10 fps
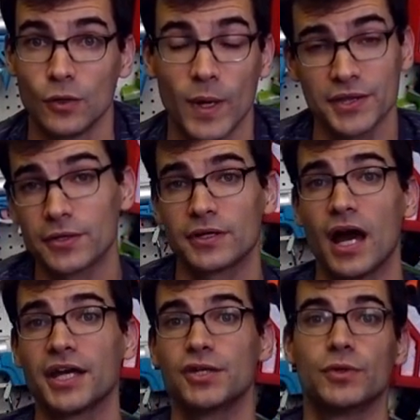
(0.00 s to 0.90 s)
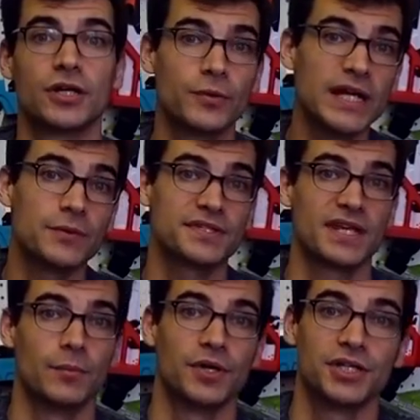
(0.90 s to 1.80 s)
Whether or not you agree with
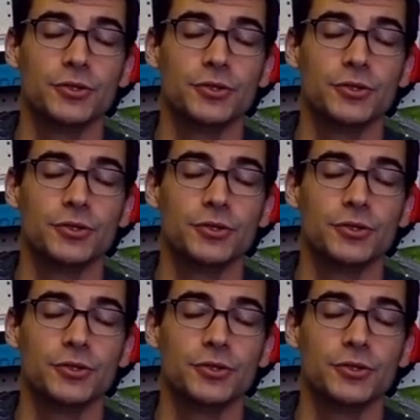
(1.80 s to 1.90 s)
someone,